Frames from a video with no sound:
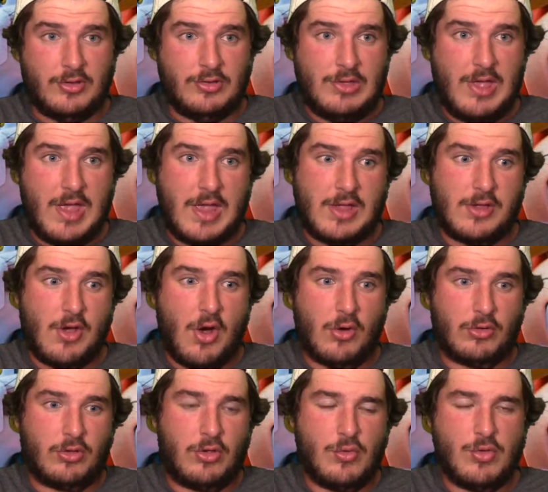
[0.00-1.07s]
They
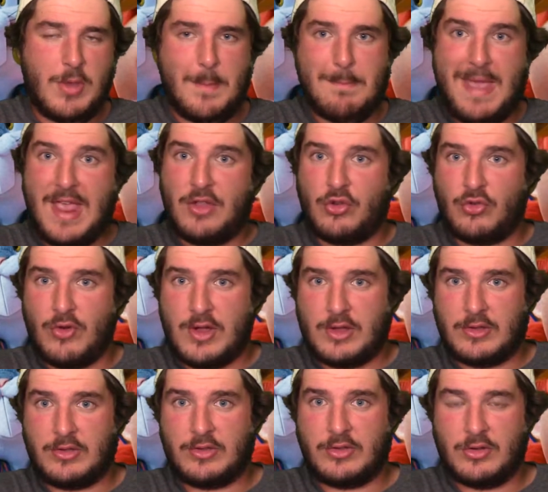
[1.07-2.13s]
go to the
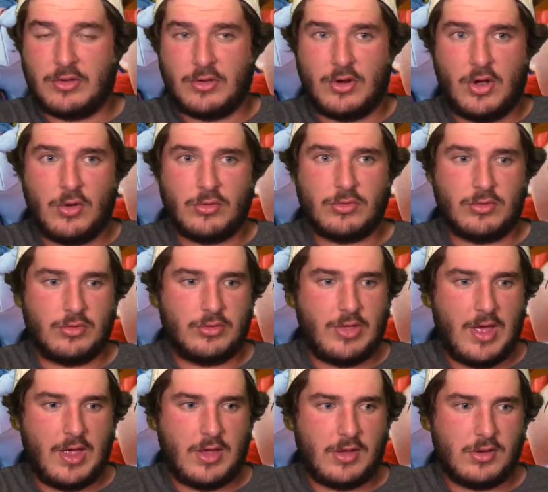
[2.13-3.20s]
Matrix. You know,
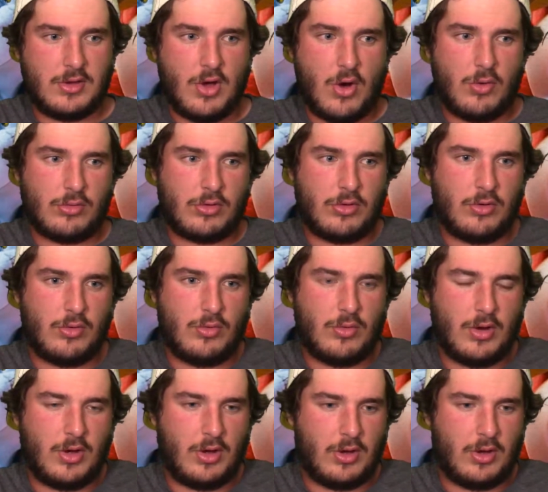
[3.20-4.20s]
they go to